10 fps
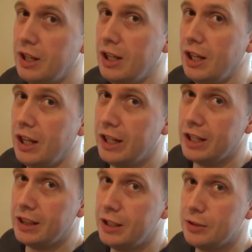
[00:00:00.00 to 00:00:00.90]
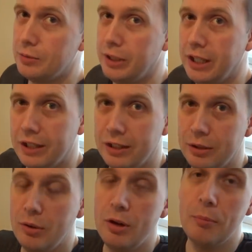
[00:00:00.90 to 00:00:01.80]
I like this week
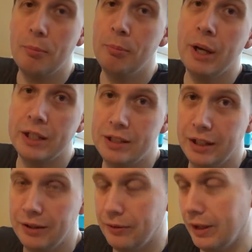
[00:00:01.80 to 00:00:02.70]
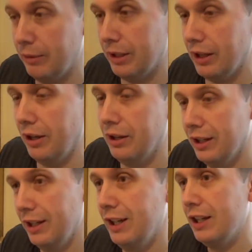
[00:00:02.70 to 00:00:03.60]
who aren't massive. There we go.
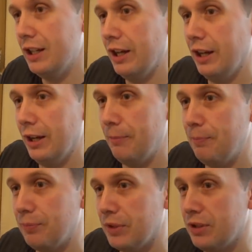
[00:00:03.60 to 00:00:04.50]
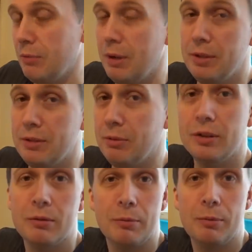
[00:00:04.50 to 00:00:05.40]
So maybe
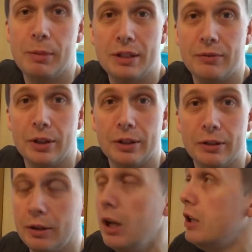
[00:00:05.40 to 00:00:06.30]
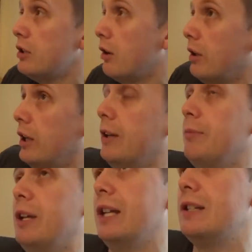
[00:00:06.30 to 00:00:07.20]
tomorrow's won't be massive, I don't know. So,
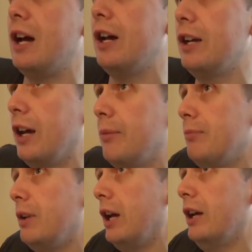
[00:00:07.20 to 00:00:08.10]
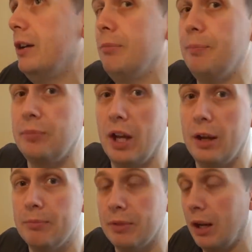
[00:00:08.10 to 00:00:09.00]
yes, I
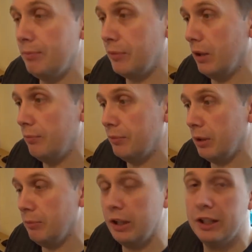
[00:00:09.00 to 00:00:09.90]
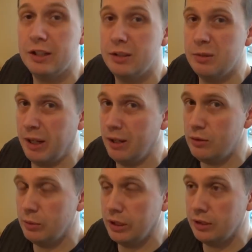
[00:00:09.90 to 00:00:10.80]
need to do some
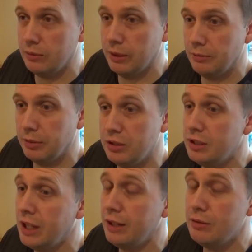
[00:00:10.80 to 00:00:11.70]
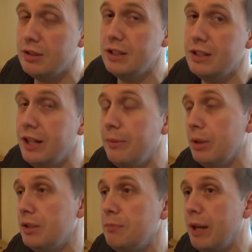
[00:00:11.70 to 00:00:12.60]
housework as well, because the house is a tip,
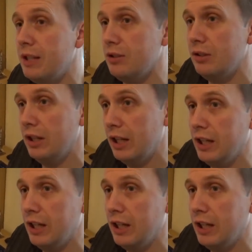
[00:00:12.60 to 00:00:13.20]
because Basil